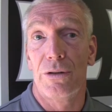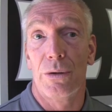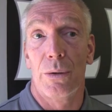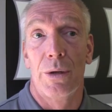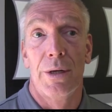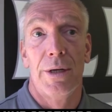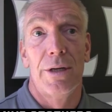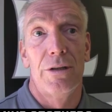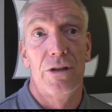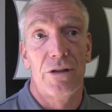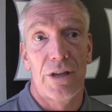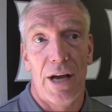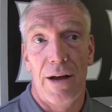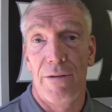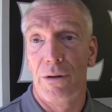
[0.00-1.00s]
So
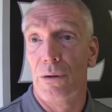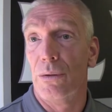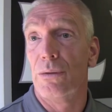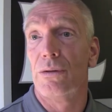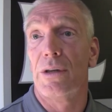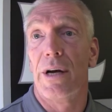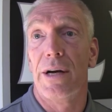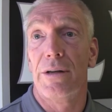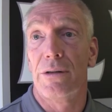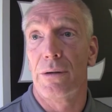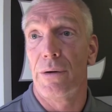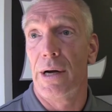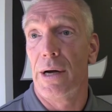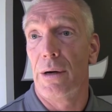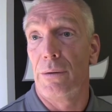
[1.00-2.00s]
just having those guys
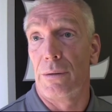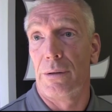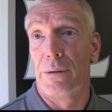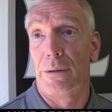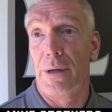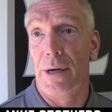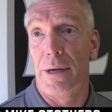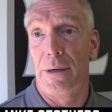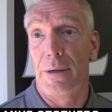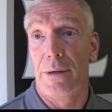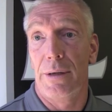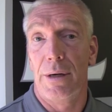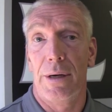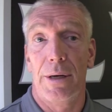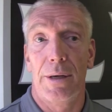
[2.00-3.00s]
around and